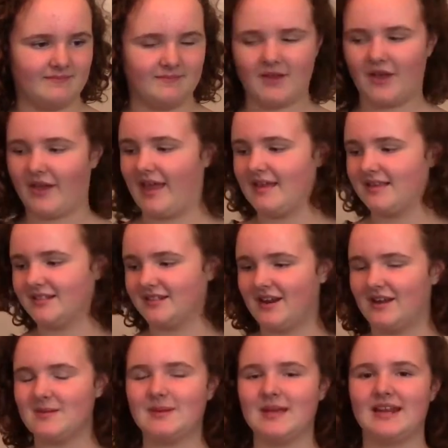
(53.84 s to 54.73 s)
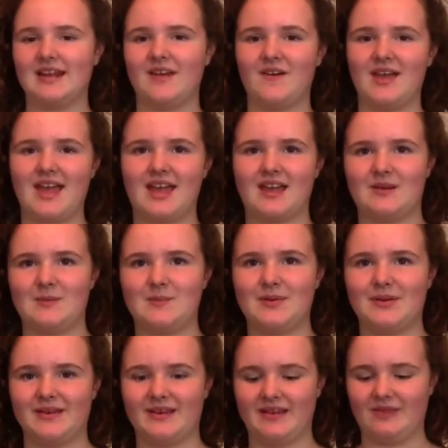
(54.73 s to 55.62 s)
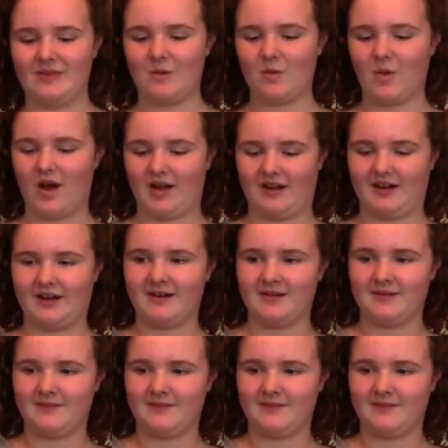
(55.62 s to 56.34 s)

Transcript: Okay, so now I'm going to go ahead and put in the water.